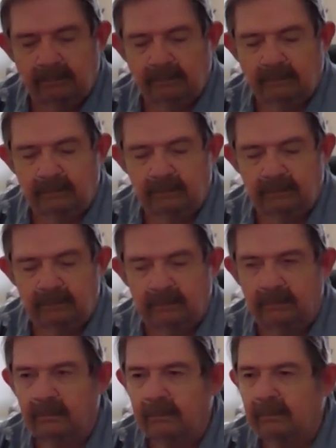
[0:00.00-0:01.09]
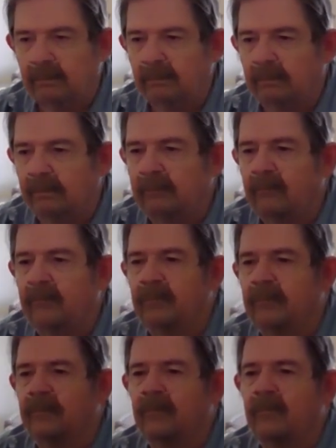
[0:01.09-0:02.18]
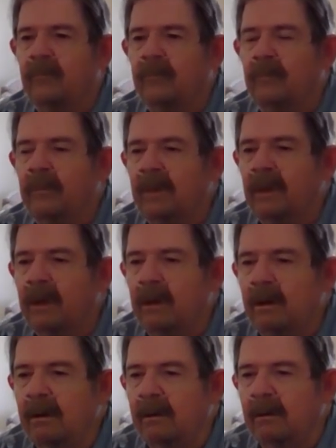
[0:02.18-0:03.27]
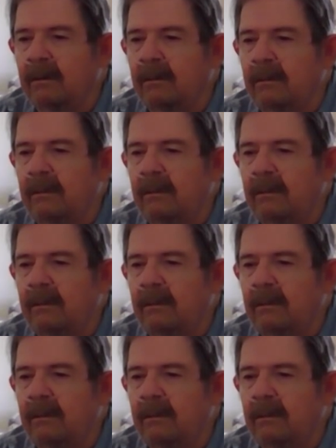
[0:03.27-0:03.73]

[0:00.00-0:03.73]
(not speaking)